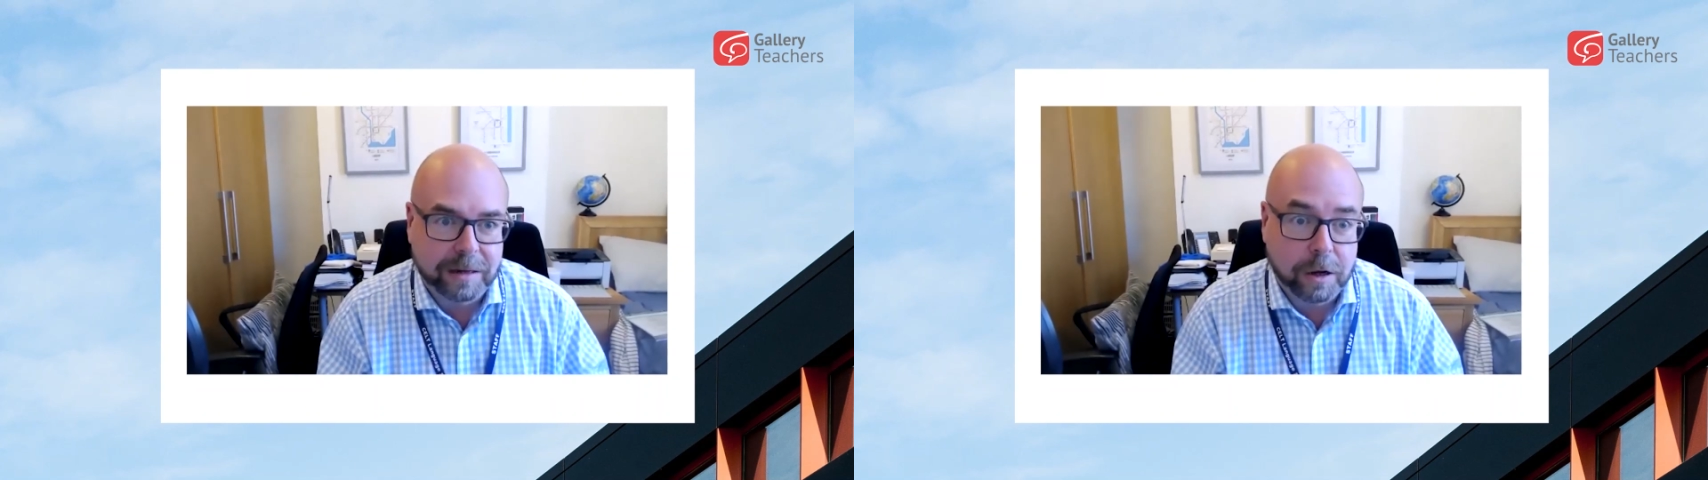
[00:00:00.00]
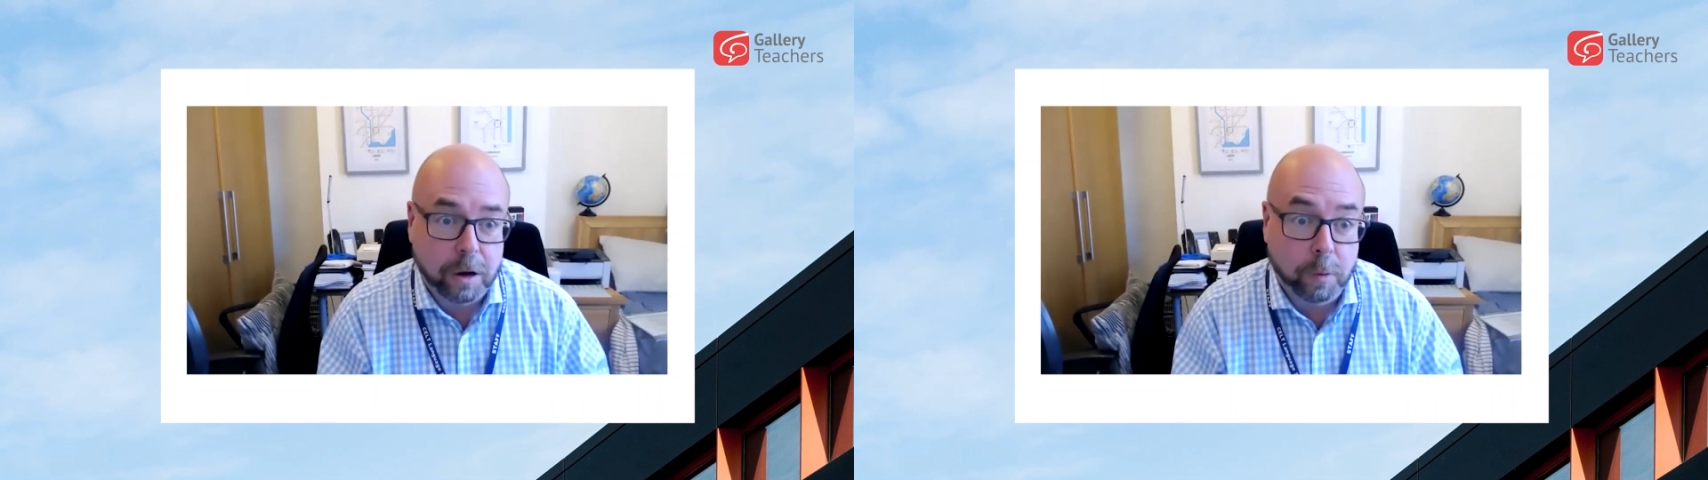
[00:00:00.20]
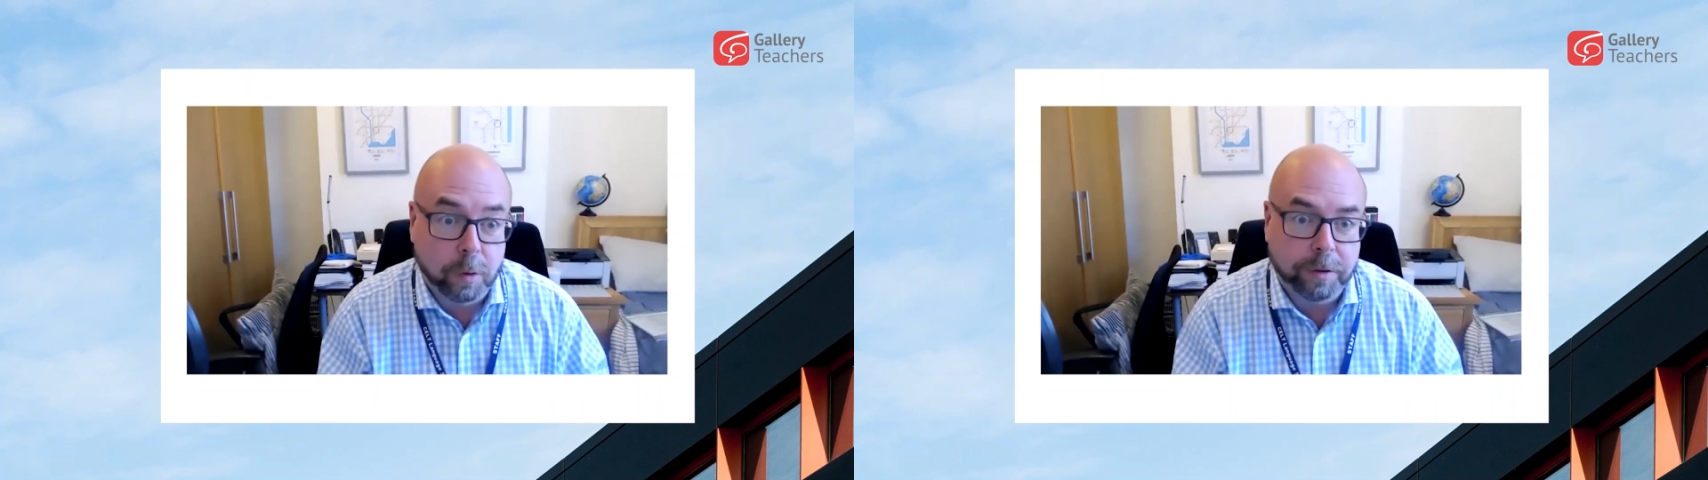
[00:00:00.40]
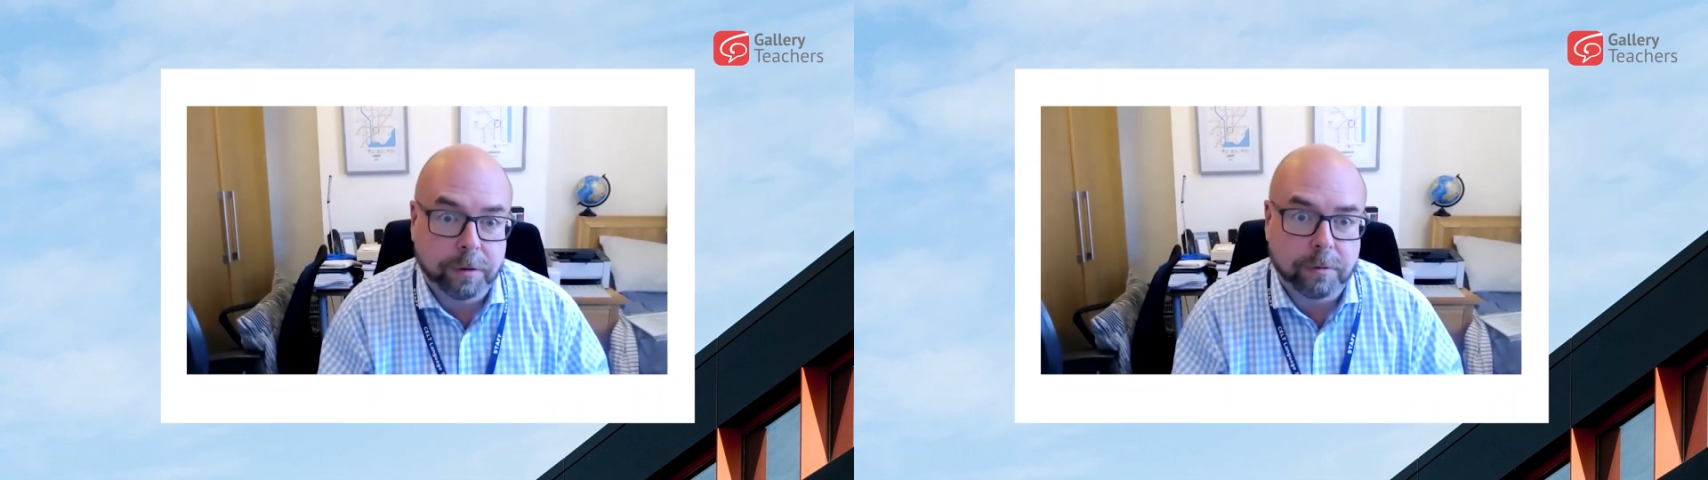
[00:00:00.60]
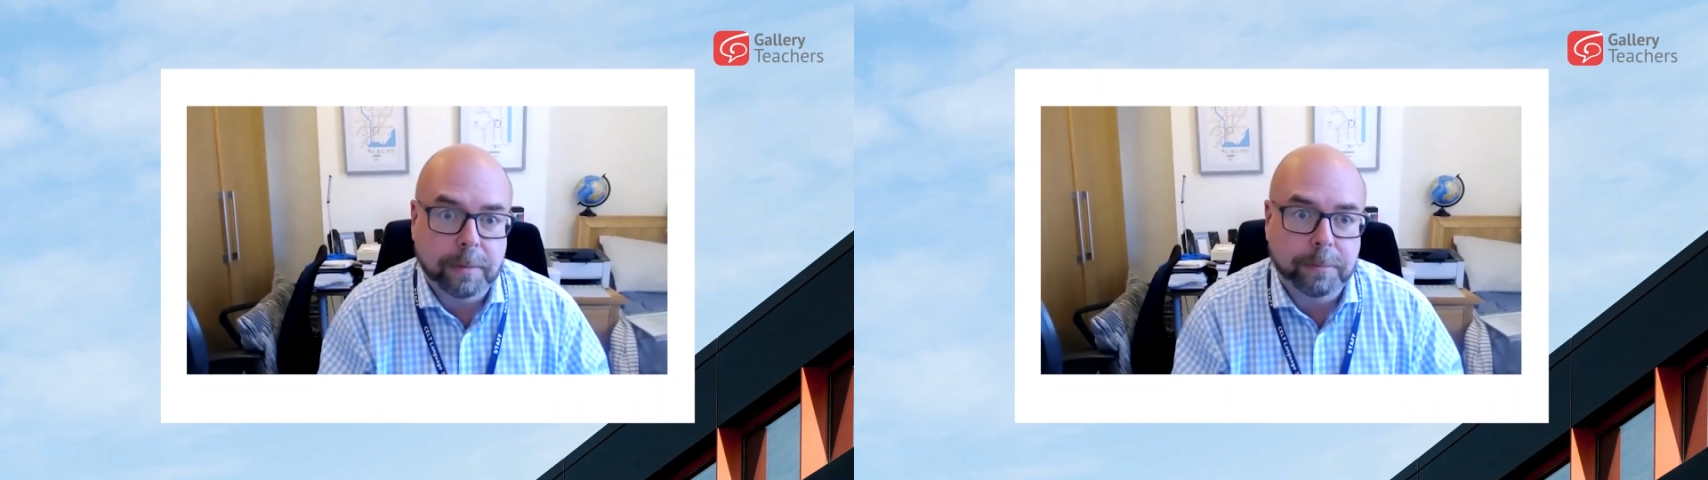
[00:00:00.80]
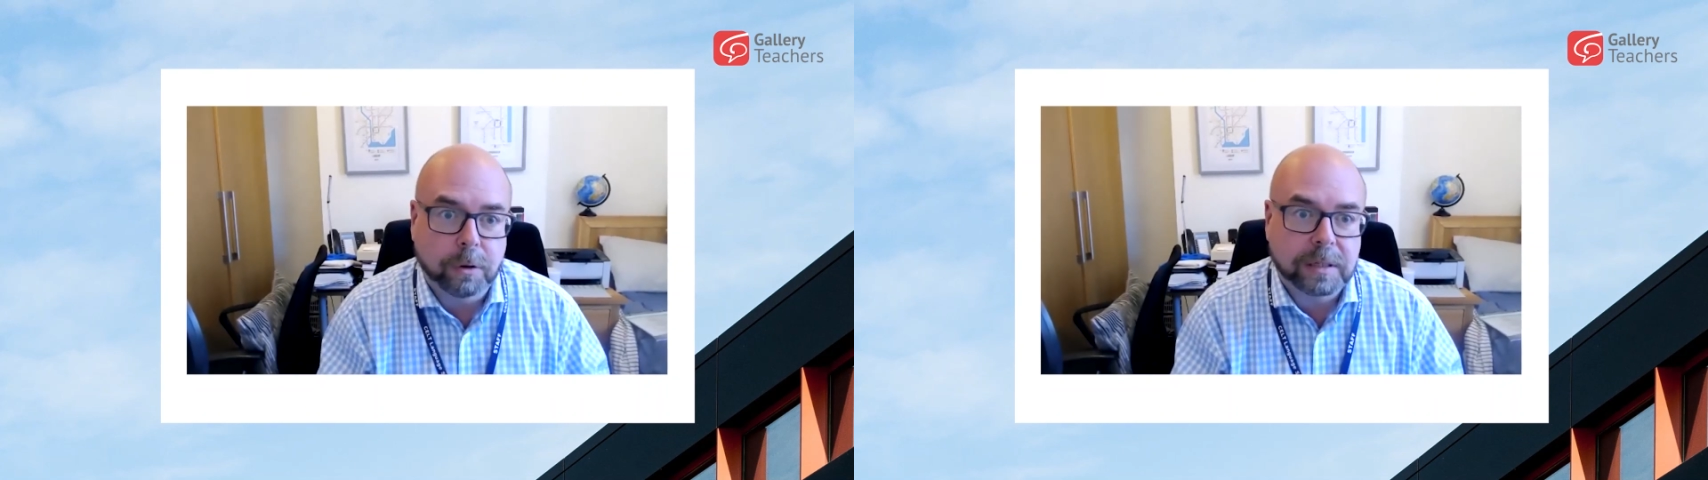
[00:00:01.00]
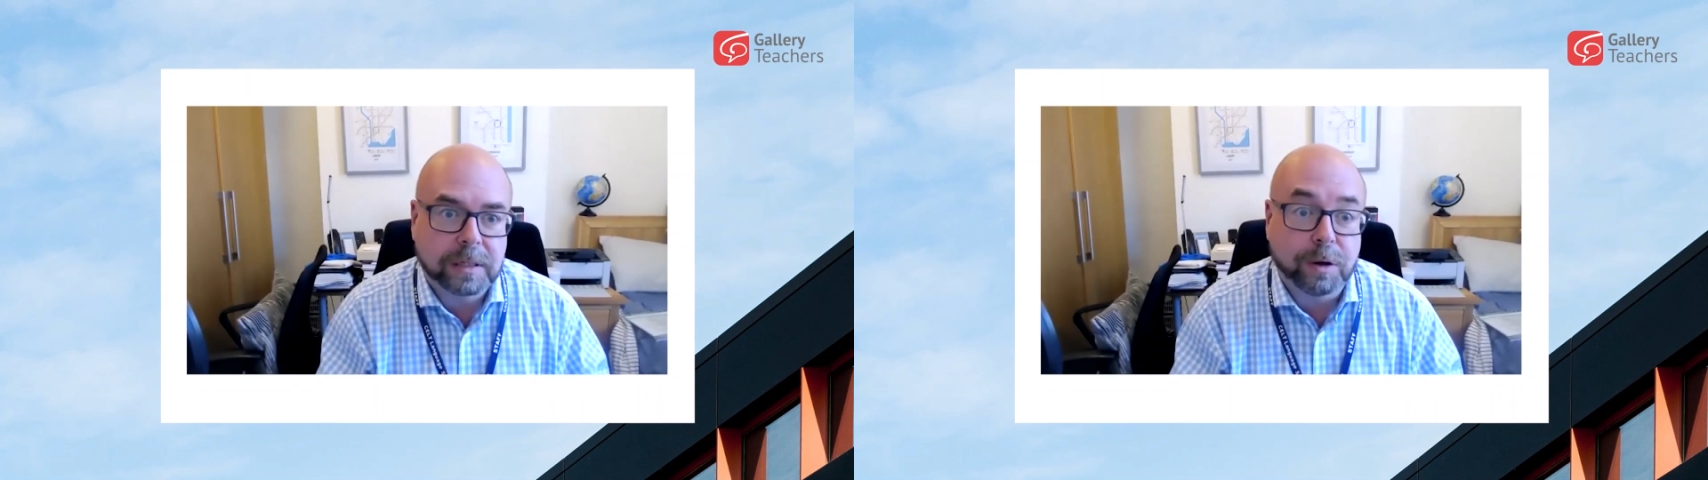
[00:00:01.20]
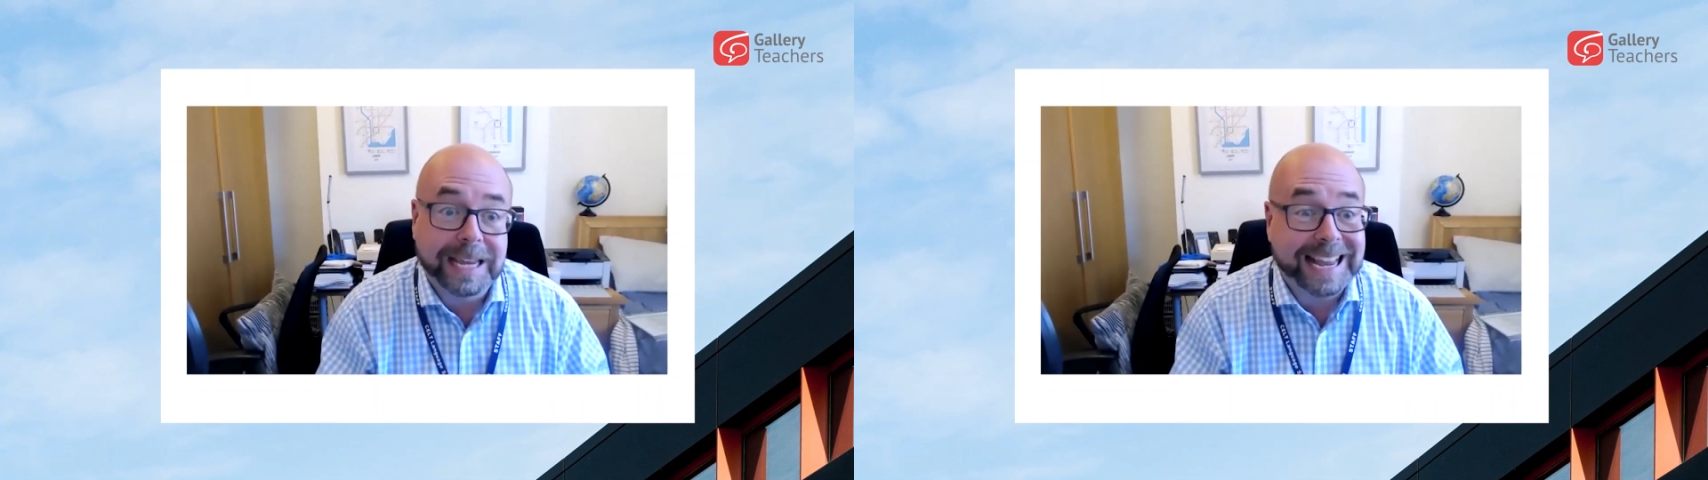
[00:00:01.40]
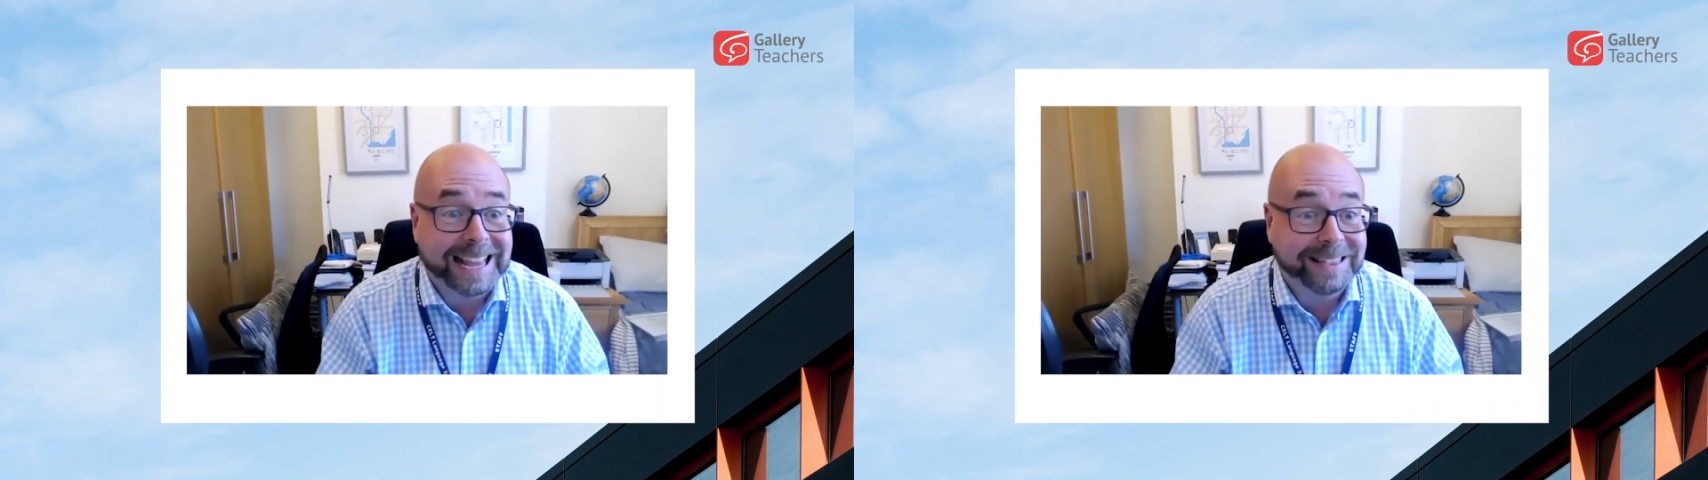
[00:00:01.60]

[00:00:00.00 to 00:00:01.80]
co-authoring books looking at